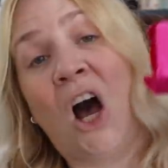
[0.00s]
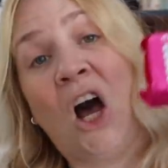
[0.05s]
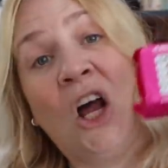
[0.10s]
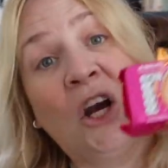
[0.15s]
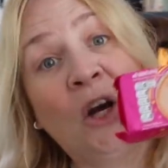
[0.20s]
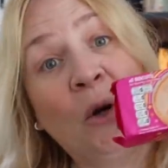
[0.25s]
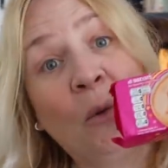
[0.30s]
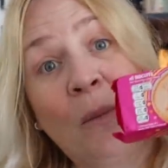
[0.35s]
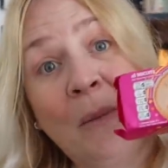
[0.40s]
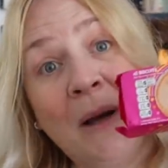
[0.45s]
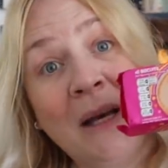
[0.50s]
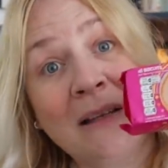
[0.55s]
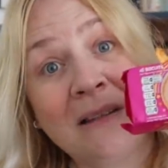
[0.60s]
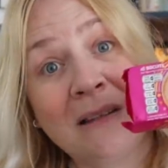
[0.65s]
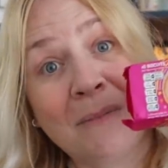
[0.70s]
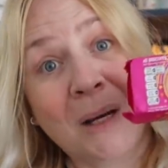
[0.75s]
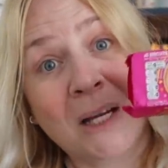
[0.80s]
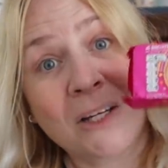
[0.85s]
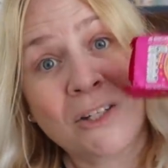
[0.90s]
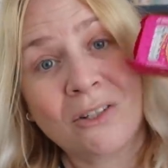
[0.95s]
I don't know what makes
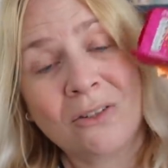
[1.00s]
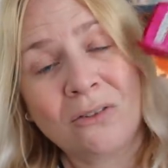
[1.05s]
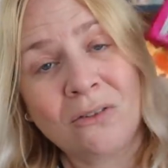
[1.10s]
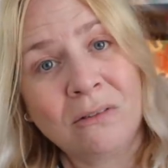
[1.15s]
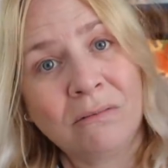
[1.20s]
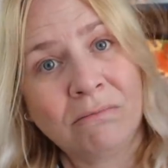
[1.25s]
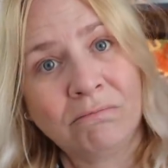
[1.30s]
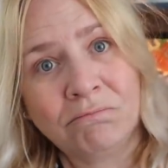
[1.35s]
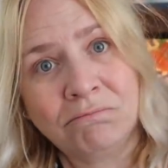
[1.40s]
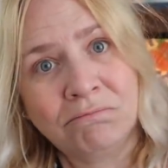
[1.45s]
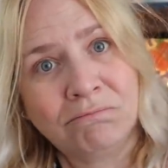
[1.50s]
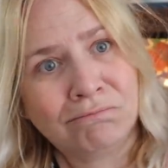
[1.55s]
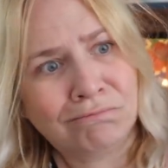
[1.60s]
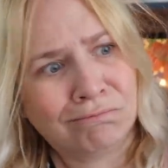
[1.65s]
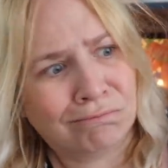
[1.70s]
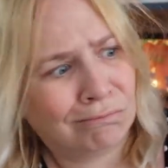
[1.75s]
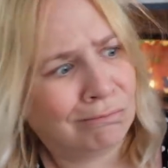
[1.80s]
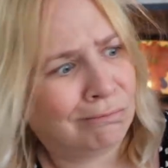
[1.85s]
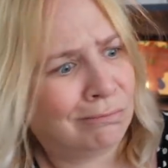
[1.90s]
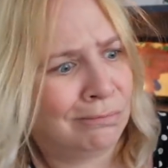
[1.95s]
them magical,
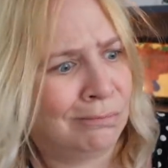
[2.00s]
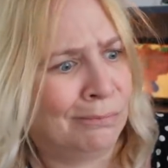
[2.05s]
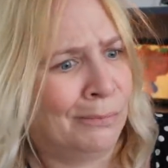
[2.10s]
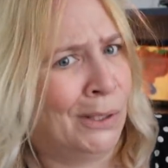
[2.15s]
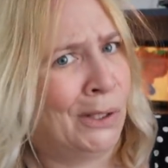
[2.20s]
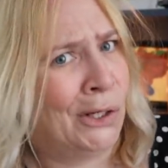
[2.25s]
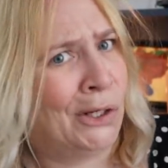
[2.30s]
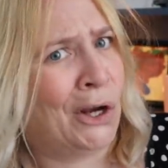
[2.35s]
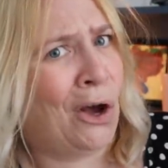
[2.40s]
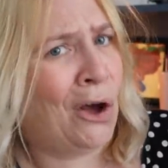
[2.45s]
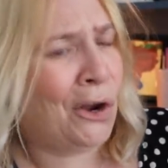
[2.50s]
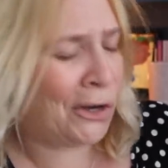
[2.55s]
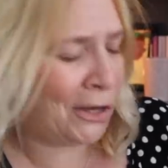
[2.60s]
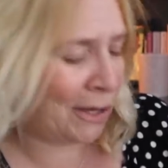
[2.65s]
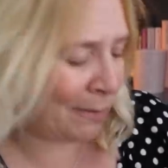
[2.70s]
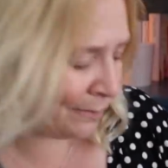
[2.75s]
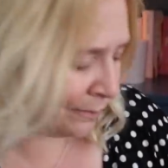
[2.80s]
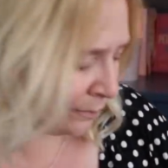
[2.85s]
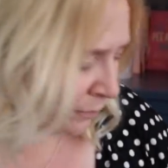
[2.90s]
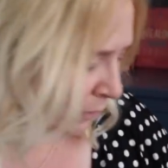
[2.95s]
but I got
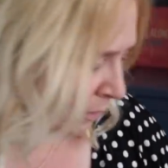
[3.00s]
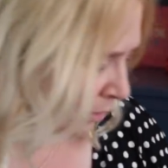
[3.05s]
them.